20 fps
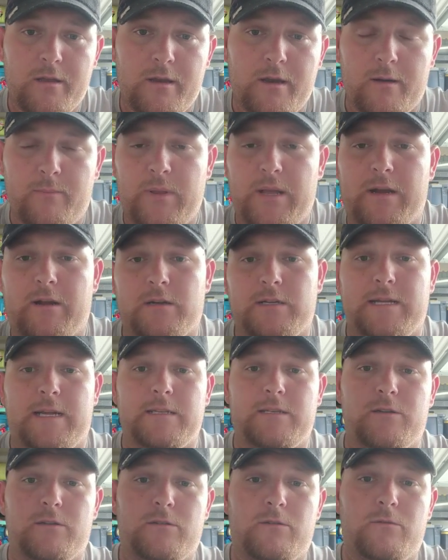Here at Blackheart
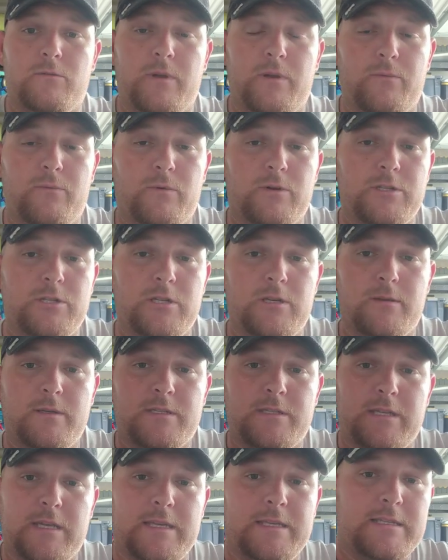Tactical, we want you to
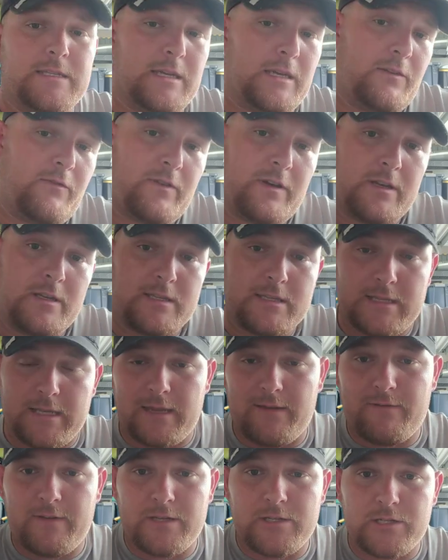stay safe,
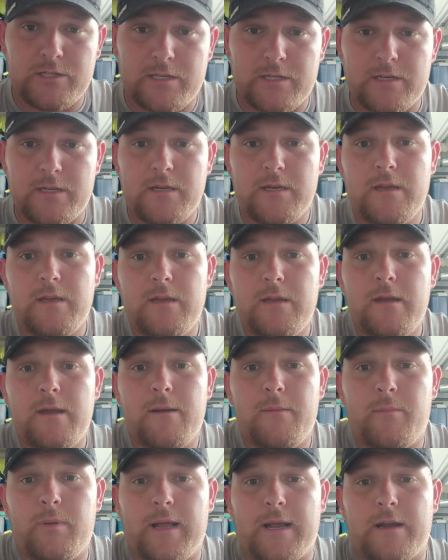stay vigilant.
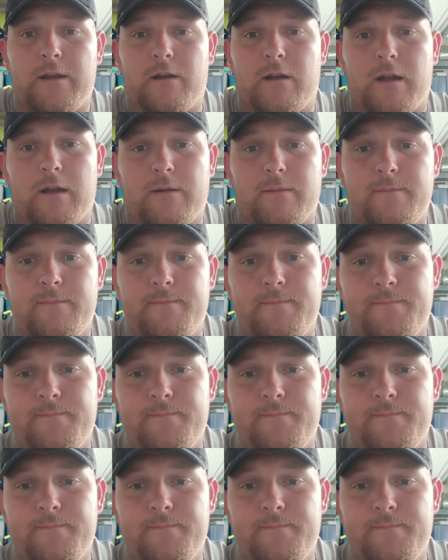Blackheart out.